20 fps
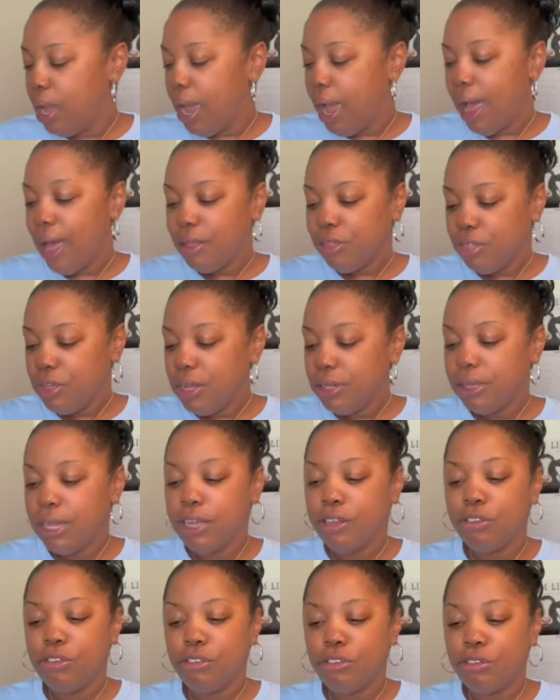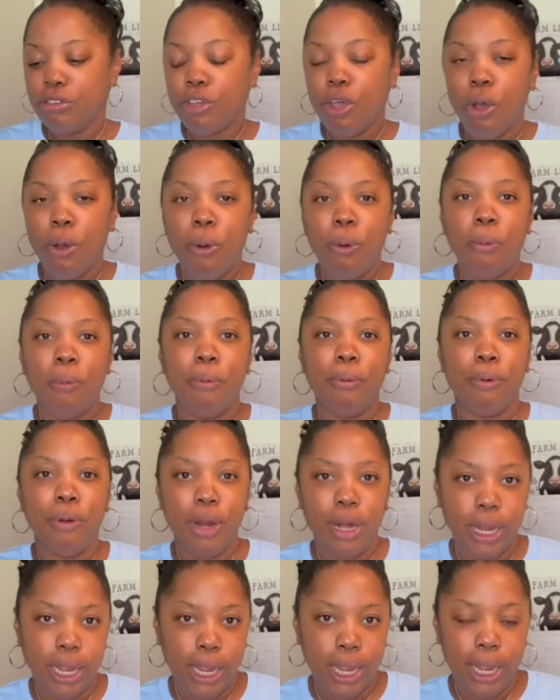I think that's so
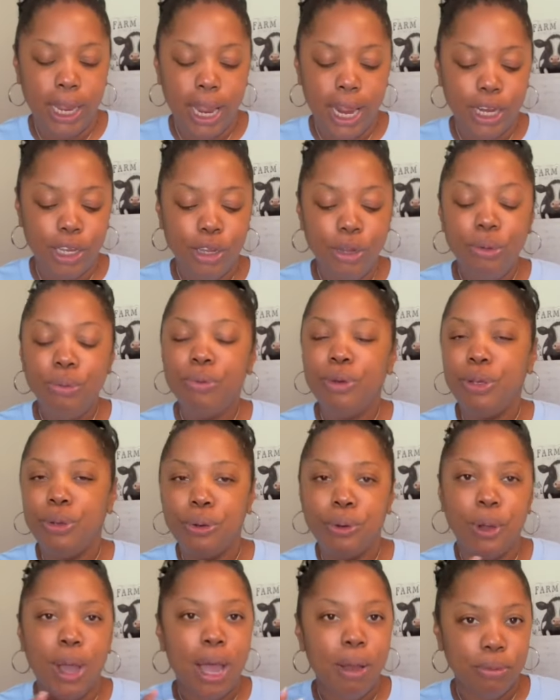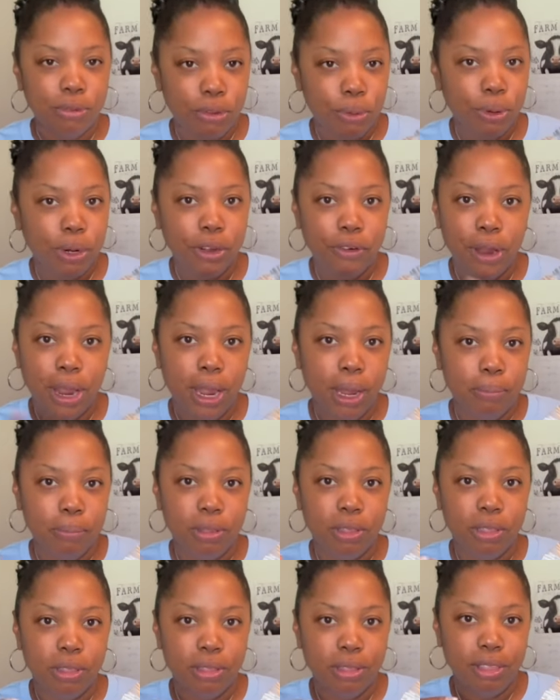pretty. And you knew I was gonna grab
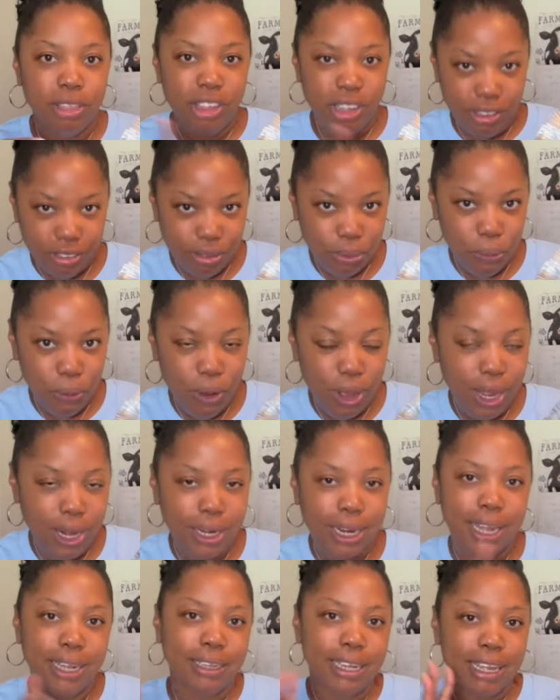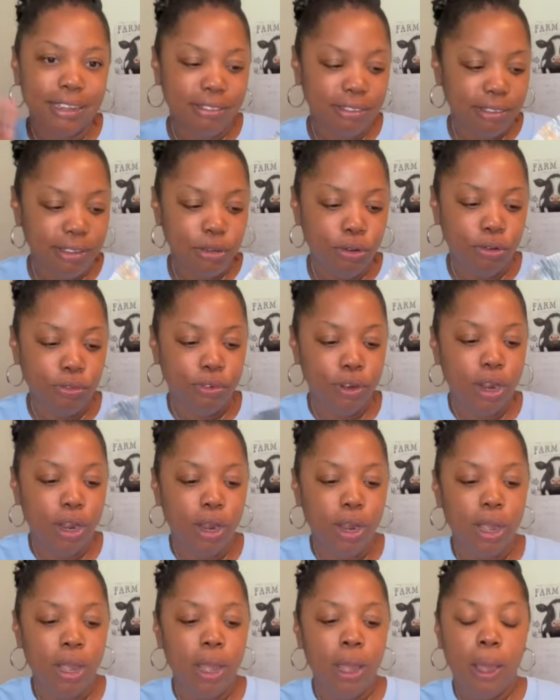this one, like that silver.
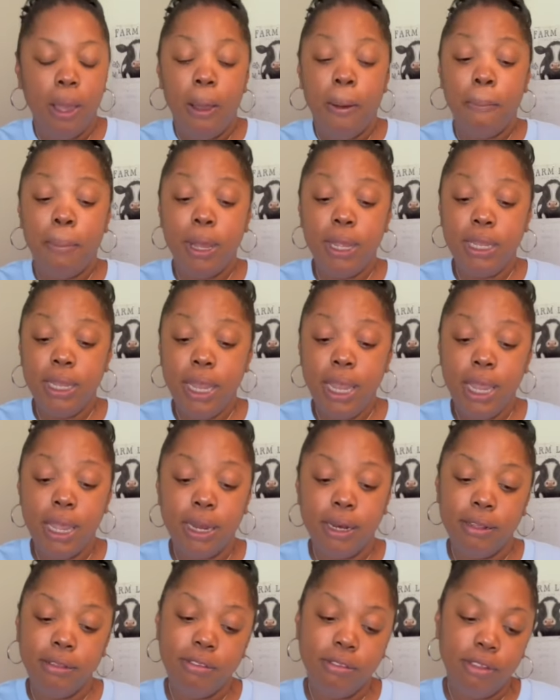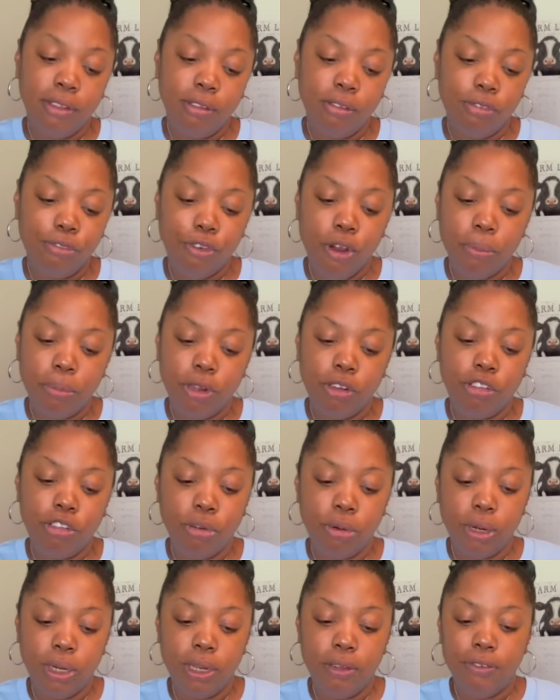But yeah, this is from the
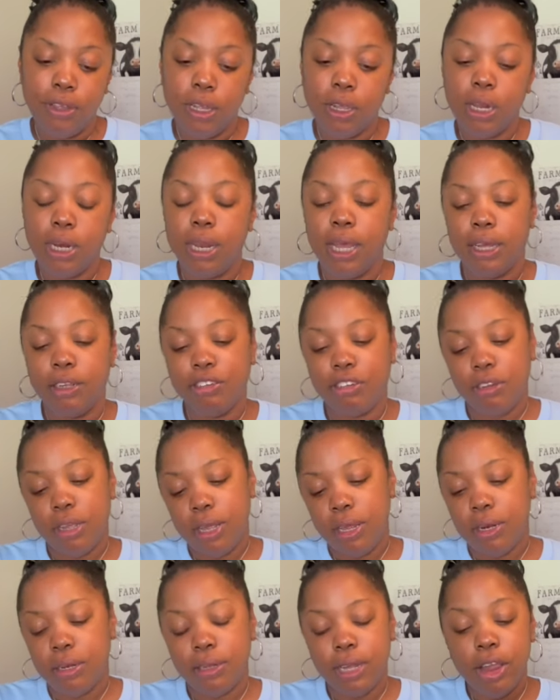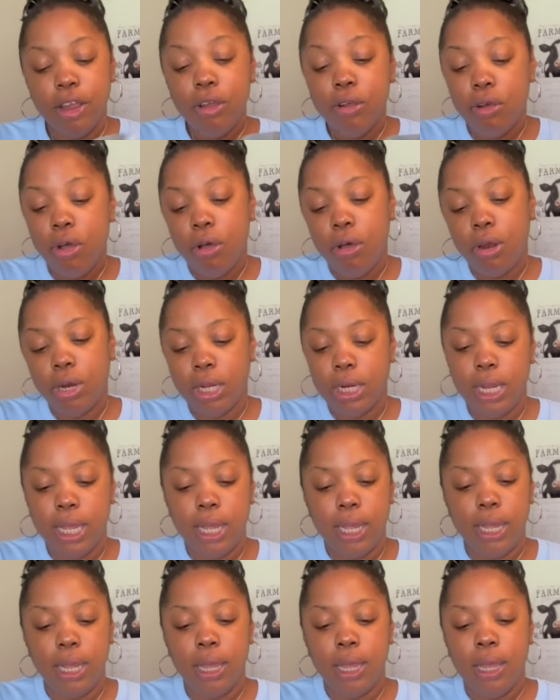Shore Living Collection. They're calling
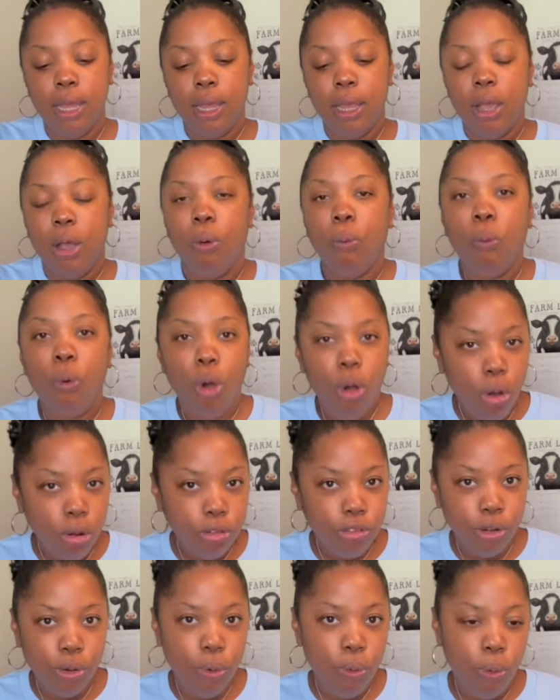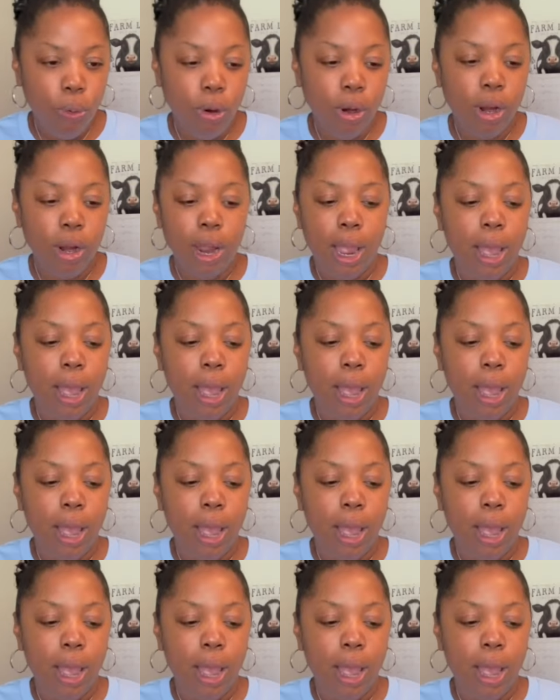it wall decor.